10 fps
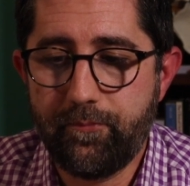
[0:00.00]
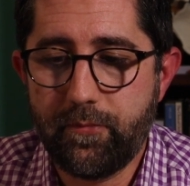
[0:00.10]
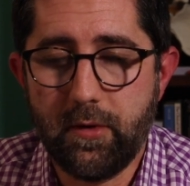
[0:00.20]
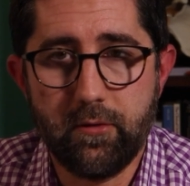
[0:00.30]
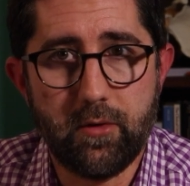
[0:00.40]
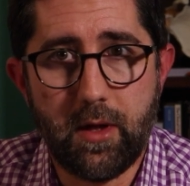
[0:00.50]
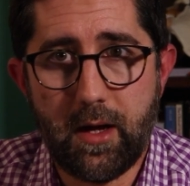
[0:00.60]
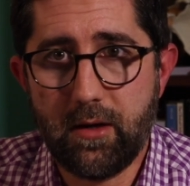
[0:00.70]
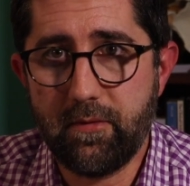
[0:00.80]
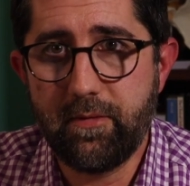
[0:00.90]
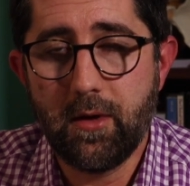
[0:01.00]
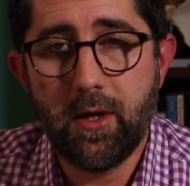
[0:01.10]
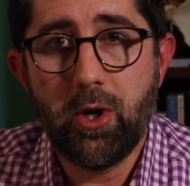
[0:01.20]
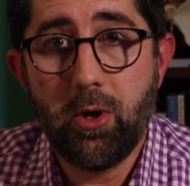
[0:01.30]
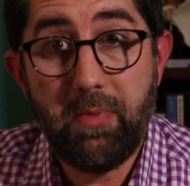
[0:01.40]
There's a lot of
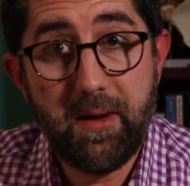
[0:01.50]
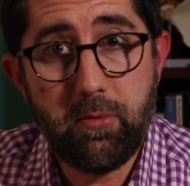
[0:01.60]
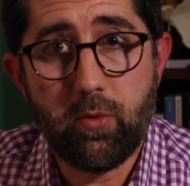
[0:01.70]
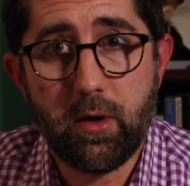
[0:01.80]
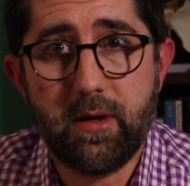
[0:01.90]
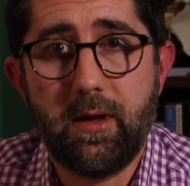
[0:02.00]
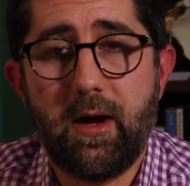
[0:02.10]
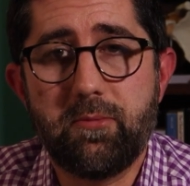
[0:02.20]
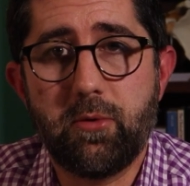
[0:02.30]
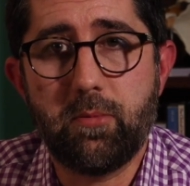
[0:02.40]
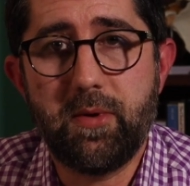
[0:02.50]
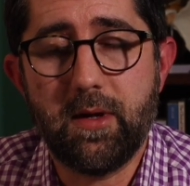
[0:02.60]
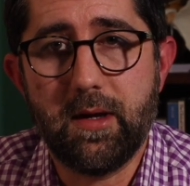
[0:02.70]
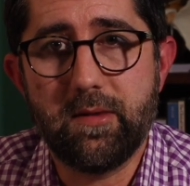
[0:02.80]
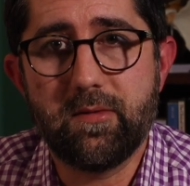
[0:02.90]
paperwork in hospital
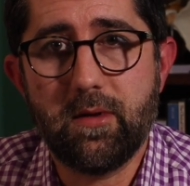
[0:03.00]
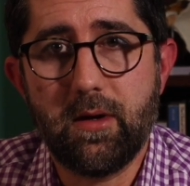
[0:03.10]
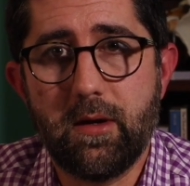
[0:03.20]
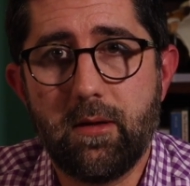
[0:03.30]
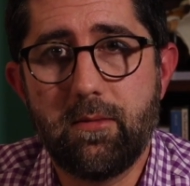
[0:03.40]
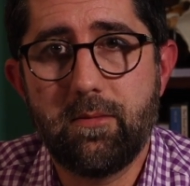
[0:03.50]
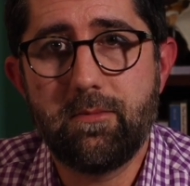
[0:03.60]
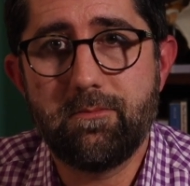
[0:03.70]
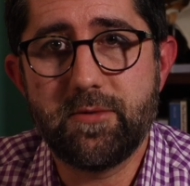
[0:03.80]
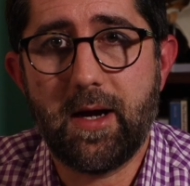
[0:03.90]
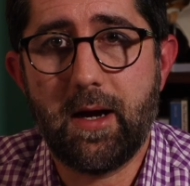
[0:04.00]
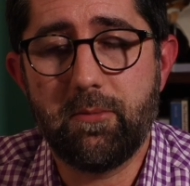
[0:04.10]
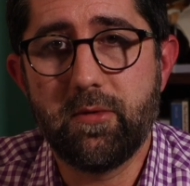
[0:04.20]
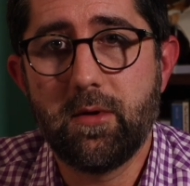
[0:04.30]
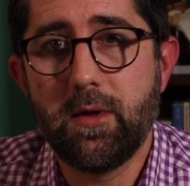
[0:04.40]
PAs
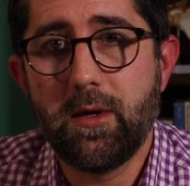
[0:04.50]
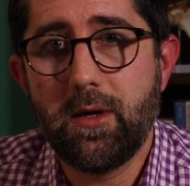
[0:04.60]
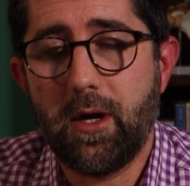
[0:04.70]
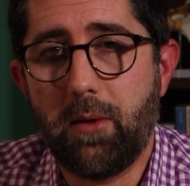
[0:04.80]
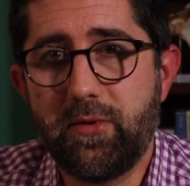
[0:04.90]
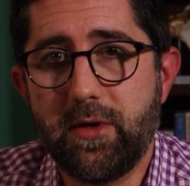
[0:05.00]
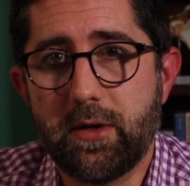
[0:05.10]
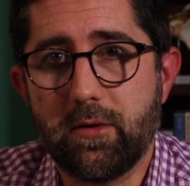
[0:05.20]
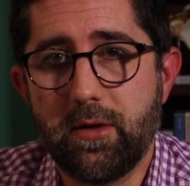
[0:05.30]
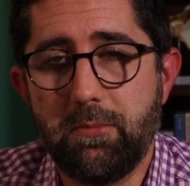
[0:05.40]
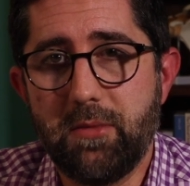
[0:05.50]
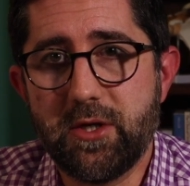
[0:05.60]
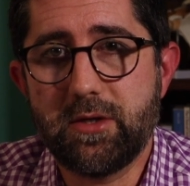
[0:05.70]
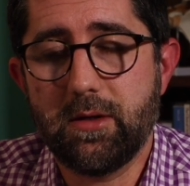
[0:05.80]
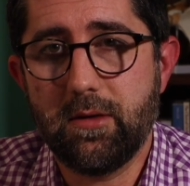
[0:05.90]
jobs, particularly
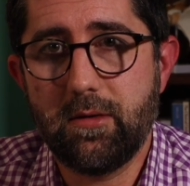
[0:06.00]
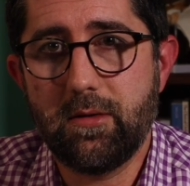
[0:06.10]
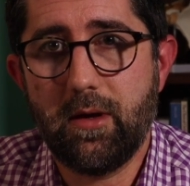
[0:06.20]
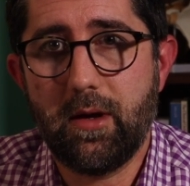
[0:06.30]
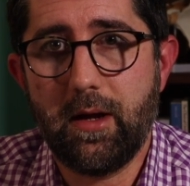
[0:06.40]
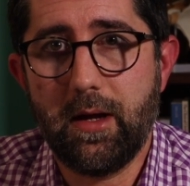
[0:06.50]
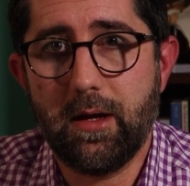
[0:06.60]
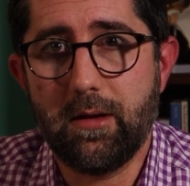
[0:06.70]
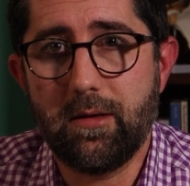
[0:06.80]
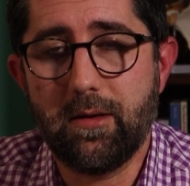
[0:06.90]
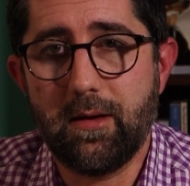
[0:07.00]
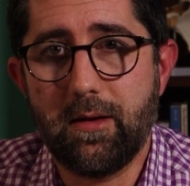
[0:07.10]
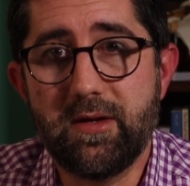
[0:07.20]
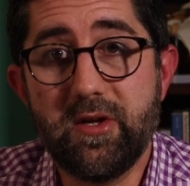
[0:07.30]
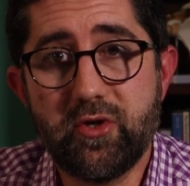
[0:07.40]
admission
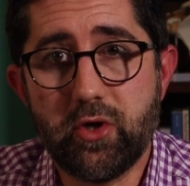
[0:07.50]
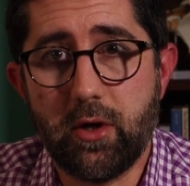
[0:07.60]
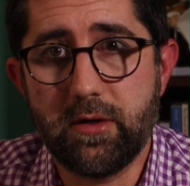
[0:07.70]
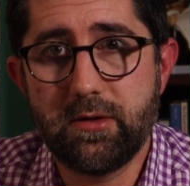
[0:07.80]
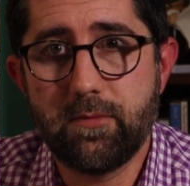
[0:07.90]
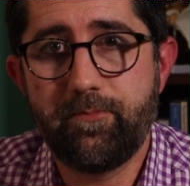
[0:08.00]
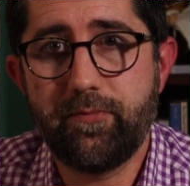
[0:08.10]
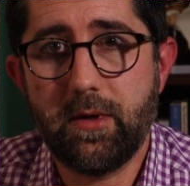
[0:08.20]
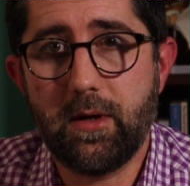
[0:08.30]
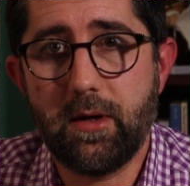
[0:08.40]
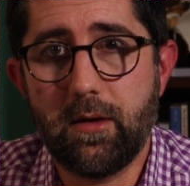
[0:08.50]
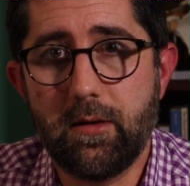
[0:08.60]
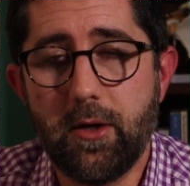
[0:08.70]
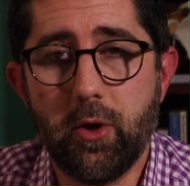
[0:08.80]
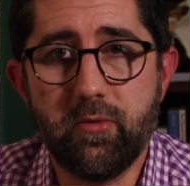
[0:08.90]
and discharge
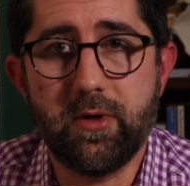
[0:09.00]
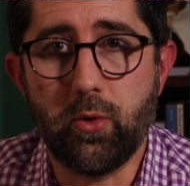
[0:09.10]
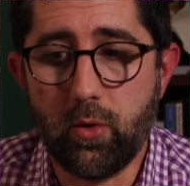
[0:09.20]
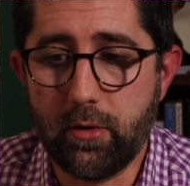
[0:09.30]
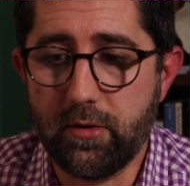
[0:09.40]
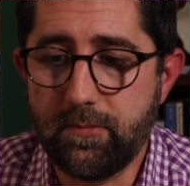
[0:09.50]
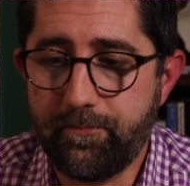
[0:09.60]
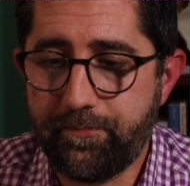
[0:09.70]
notes and orders.